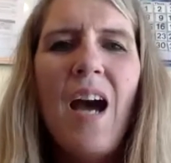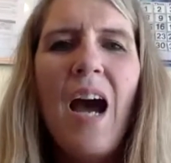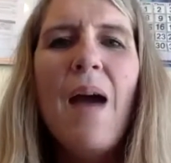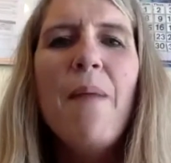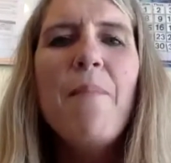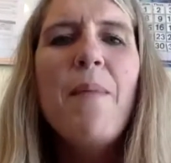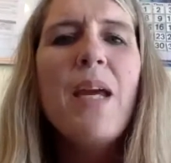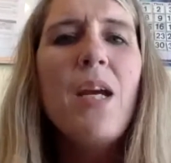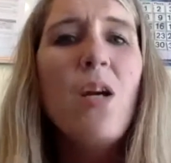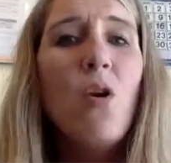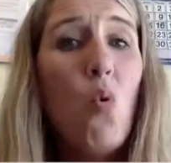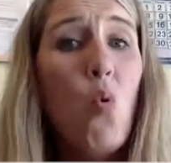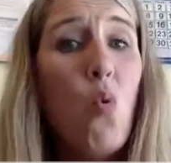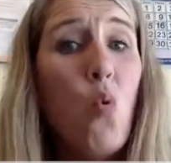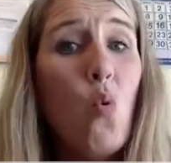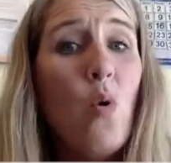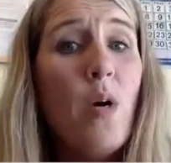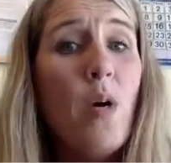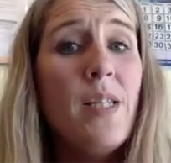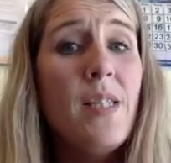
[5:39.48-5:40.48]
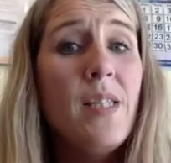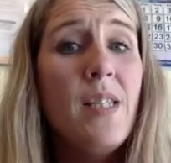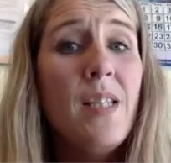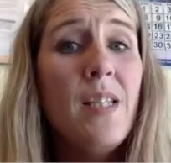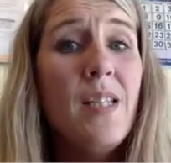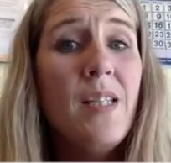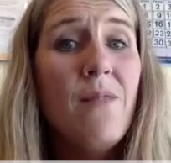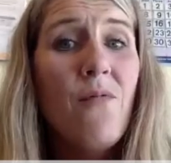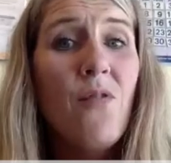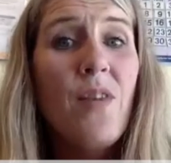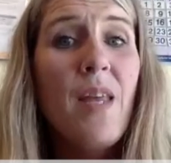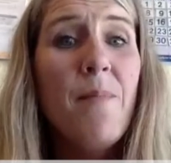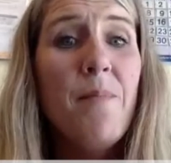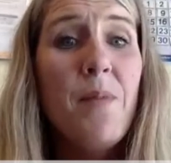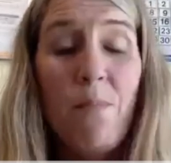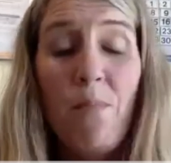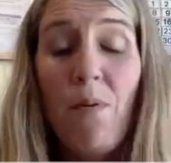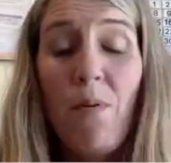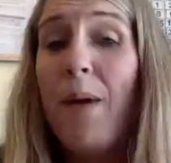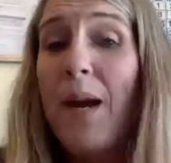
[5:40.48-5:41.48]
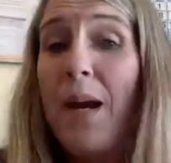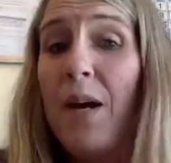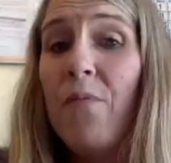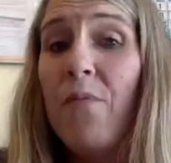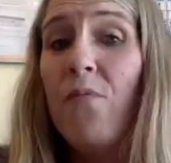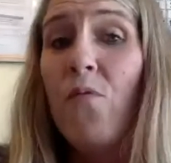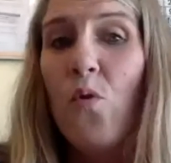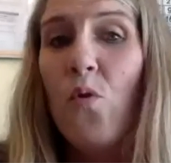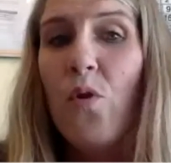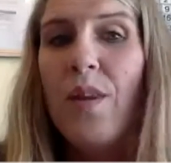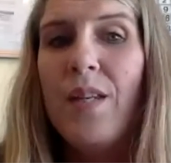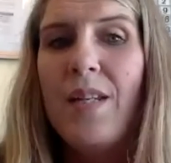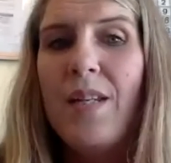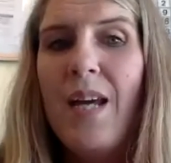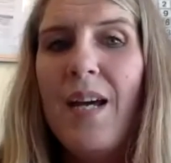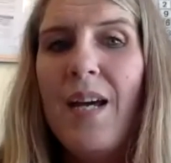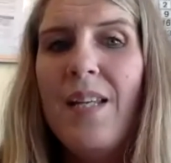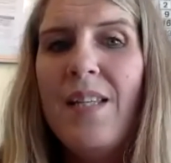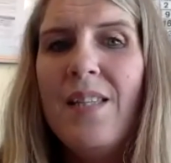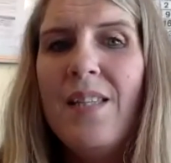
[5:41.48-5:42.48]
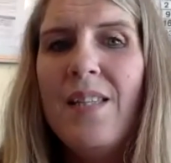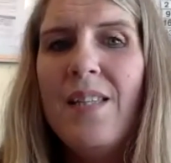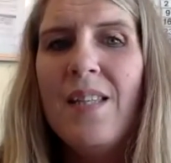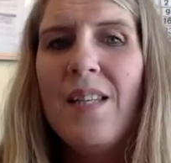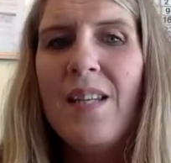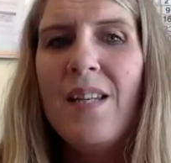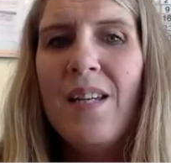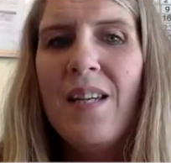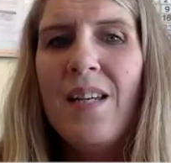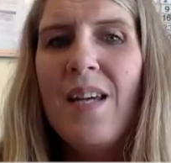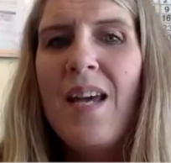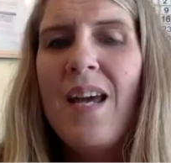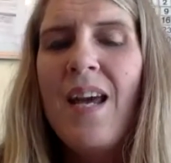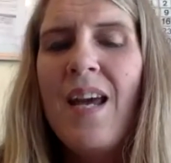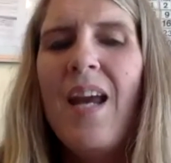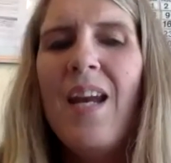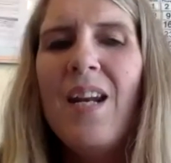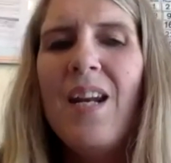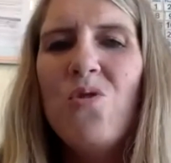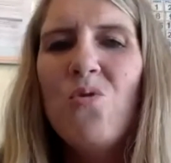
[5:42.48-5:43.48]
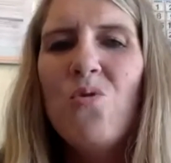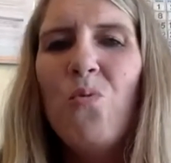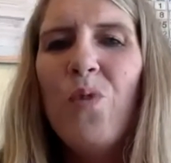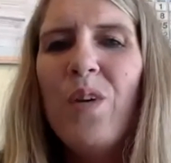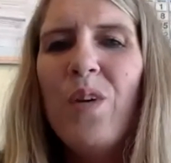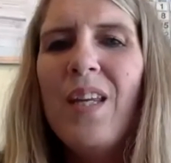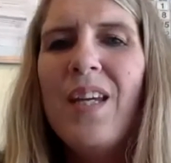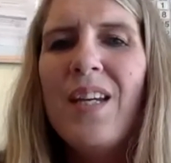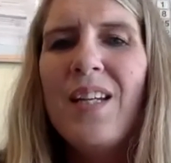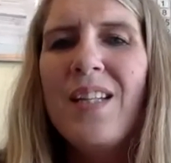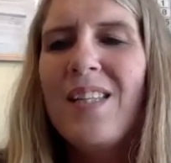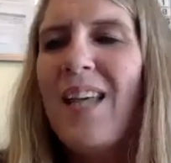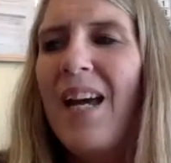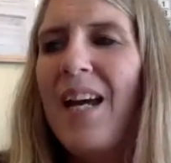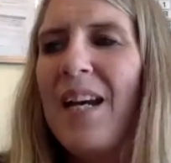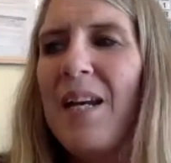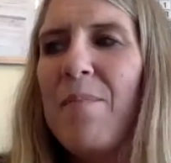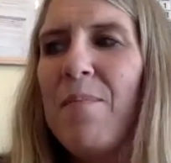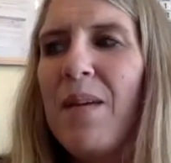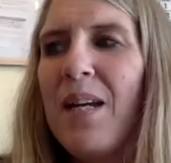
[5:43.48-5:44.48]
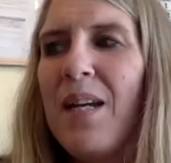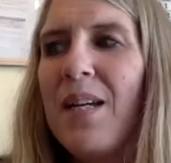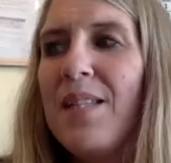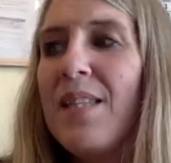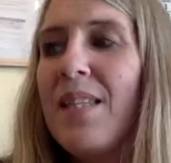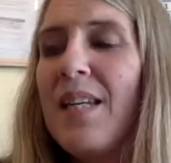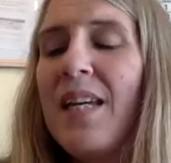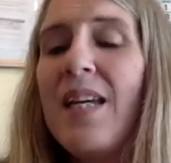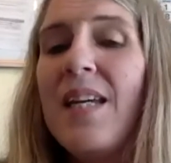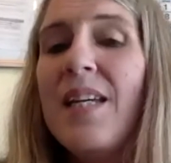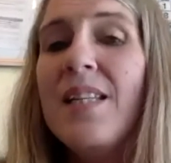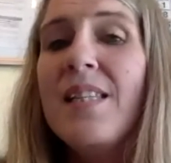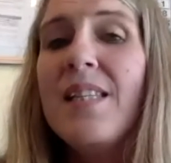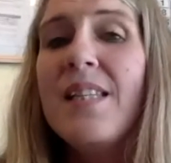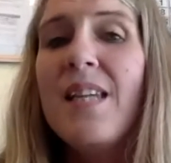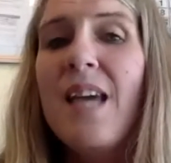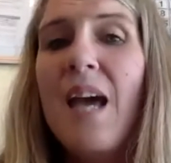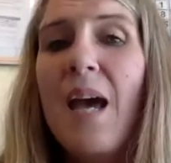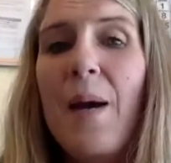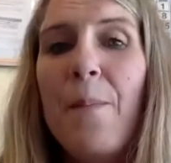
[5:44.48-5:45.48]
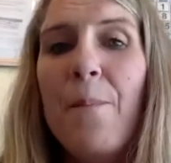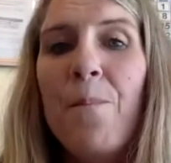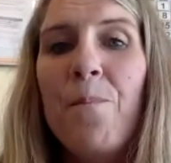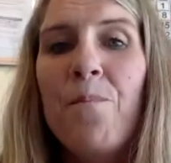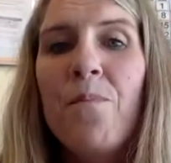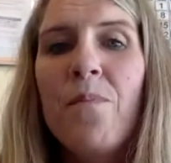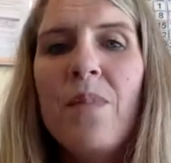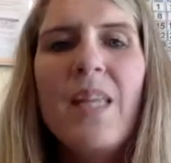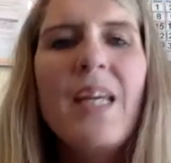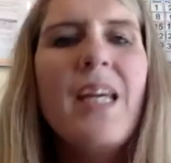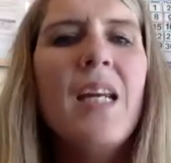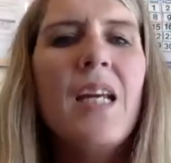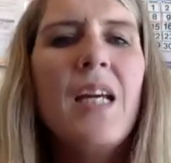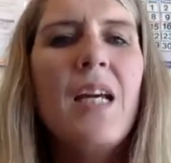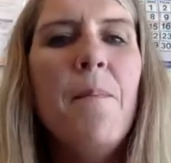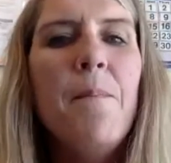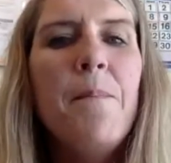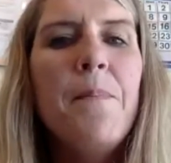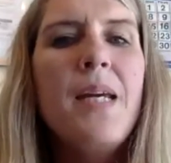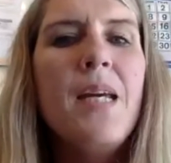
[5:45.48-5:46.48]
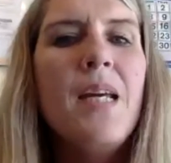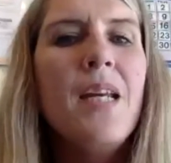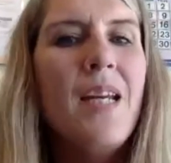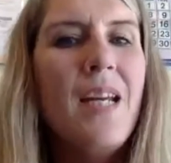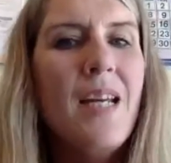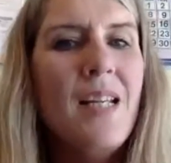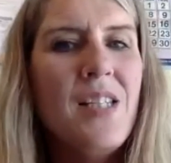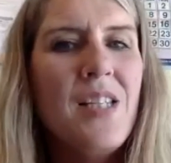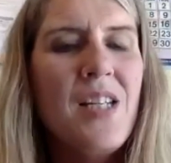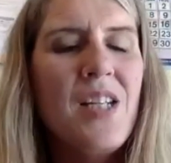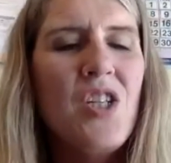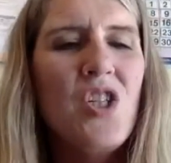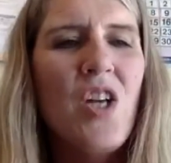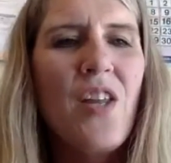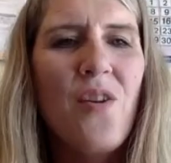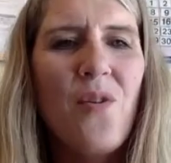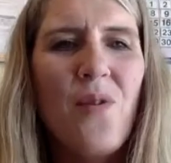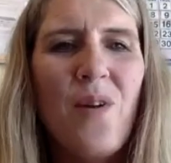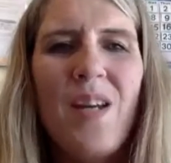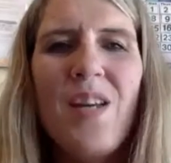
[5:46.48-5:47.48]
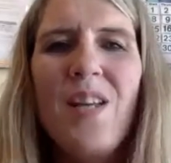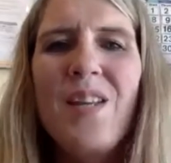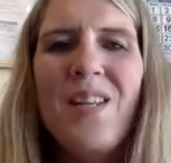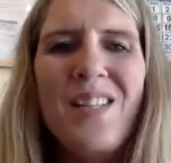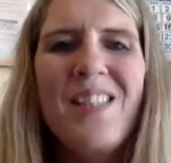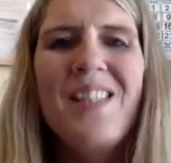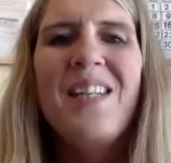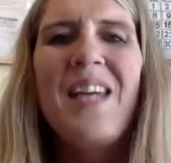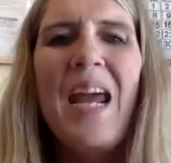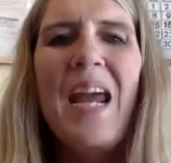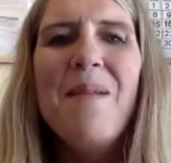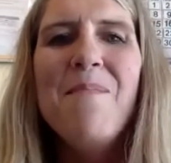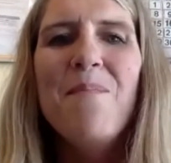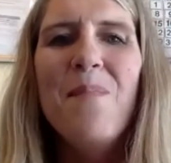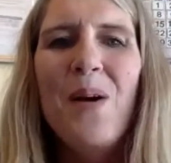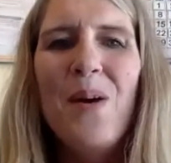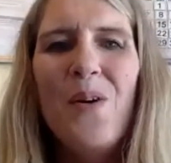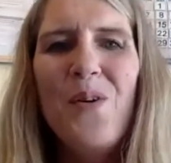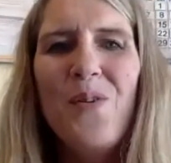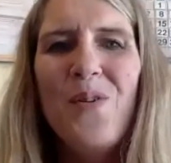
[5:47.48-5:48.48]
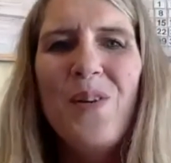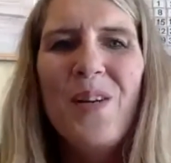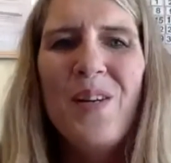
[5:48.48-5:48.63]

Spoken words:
I make quizzes for them to prepare for the tests. And it's really exciting because the kids, they get to compete against each other in this game mode.